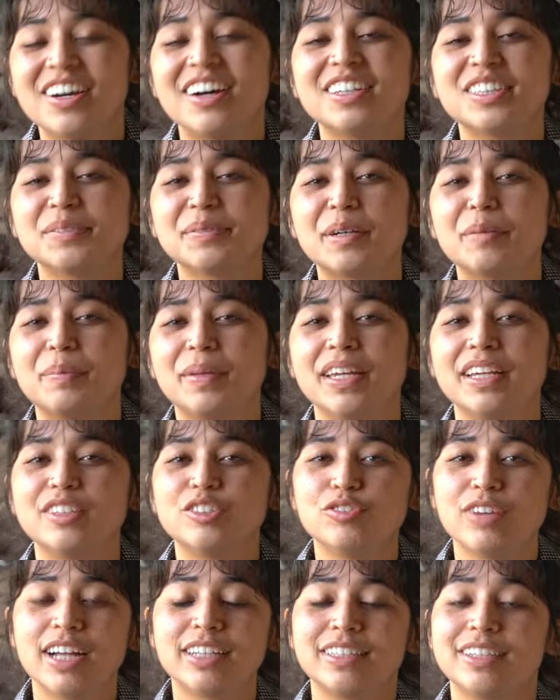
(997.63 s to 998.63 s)
talks about being
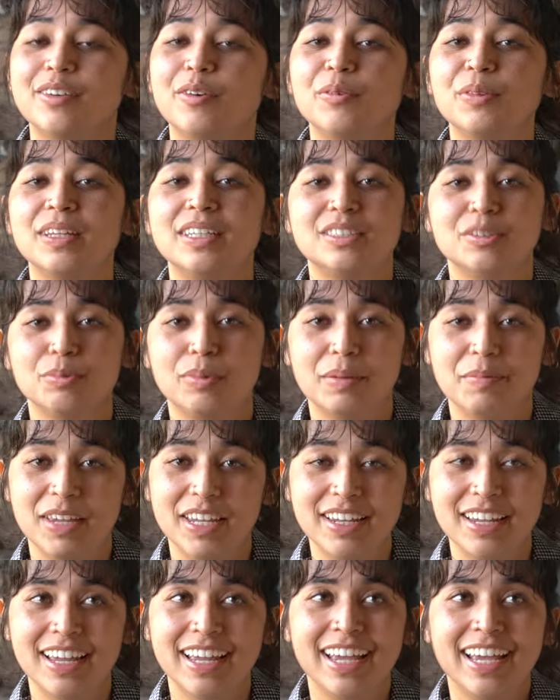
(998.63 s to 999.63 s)
attracted only to
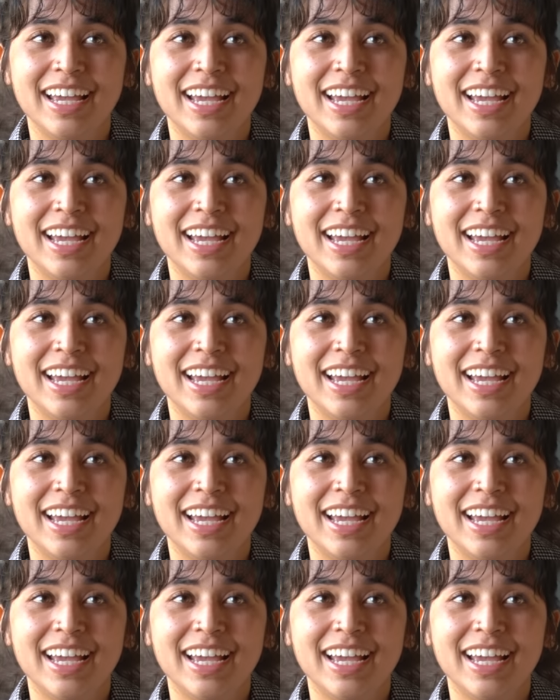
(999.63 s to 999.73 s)
women,